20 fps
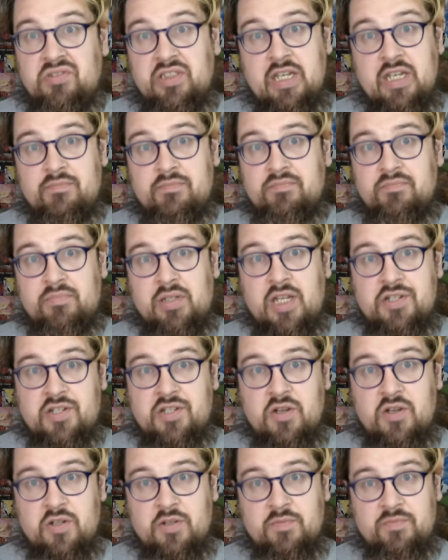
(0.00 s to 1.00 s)
yep,
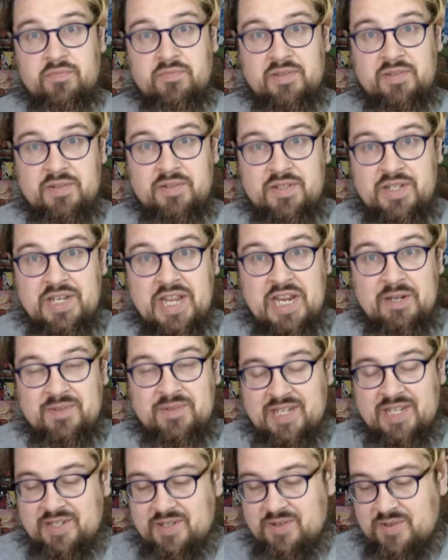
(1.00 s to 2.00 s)
Bloodstock, the name
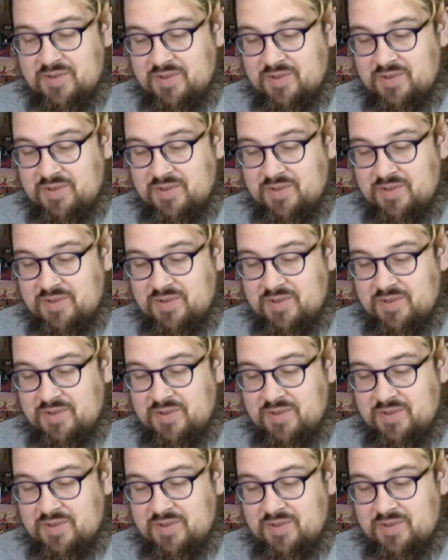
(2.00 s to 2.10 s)
says it